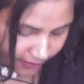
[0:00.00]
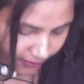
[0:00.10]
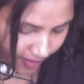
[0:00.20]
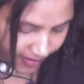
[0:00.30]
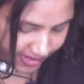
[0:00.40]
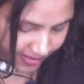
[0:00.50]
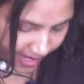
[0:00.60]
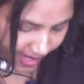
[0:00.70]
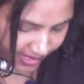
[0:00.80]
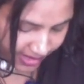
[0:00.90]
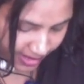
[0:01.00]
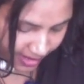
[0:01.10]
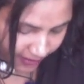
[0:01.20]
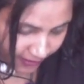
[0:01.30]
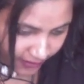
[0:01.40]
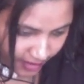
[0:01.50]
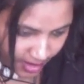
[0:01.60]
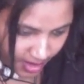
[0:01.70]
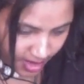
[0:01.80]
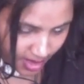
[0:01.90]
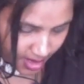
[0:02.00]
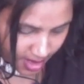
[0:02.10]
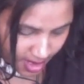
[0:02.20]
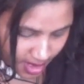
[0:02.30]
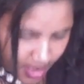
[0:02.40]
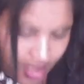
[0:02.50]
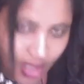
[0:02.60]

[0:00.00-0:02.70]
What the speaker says: from a space of your